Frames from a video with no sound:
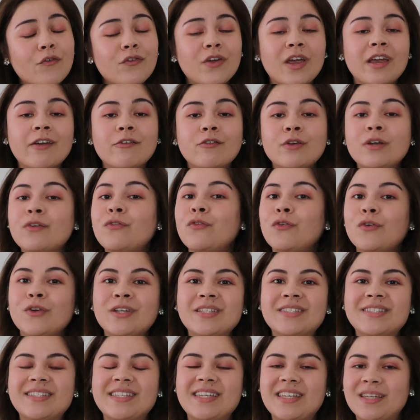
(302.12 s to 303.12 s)
favorite
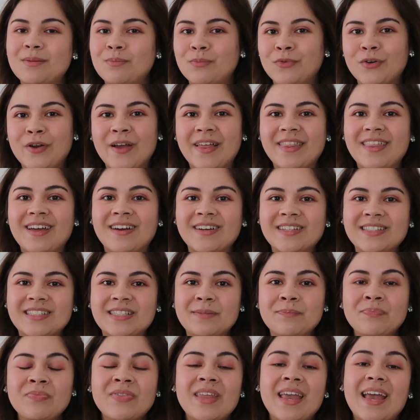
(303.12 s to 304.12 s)
free CE
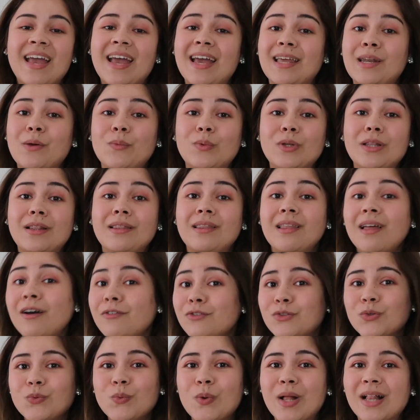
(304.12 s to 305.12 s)
product. And I would
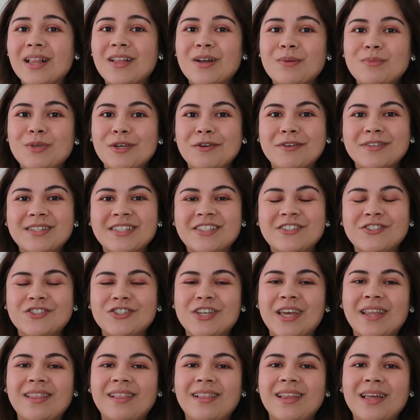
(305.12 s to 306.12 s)
love to welcome you on this
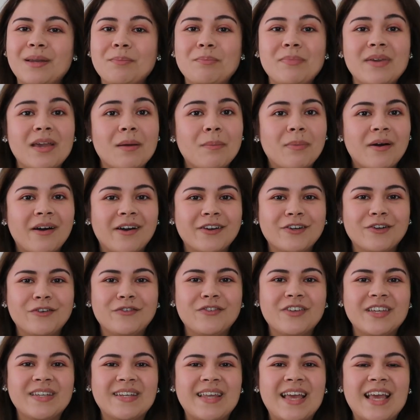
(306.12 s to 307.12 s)
channel and be a part
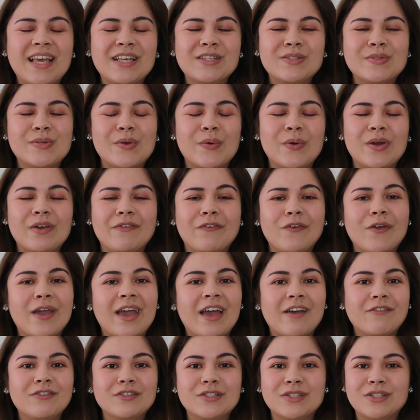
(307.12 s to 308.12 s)
of it. So if you
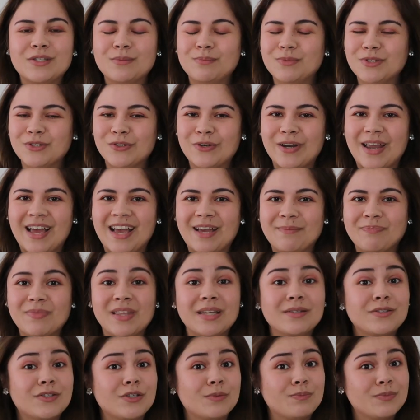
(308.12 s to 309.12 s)
haven't
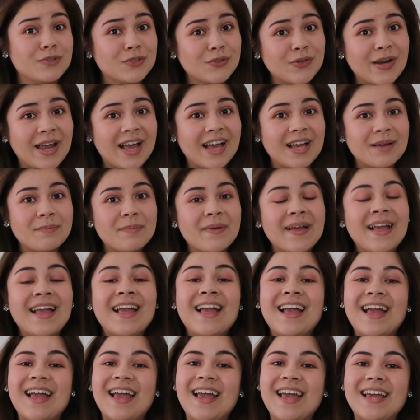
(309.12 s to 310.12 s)
subscribed, subscribe.
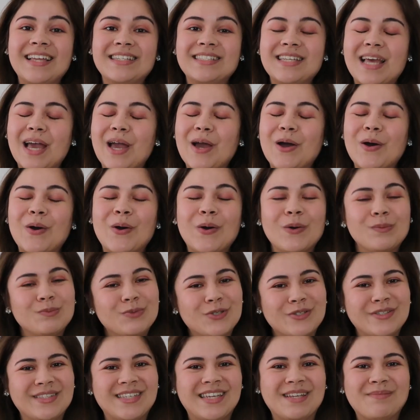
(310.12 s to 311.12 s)
And I hope
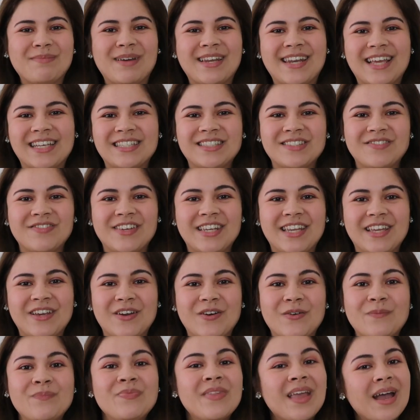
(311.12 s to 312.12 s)
to see you in my next
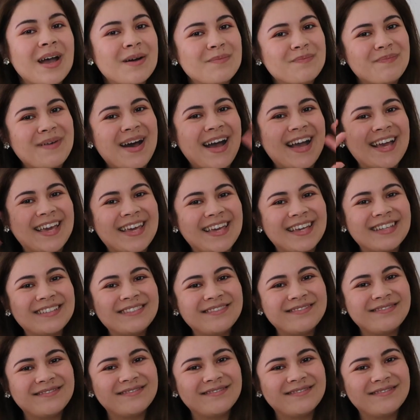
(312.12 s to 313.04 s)
video. Bye!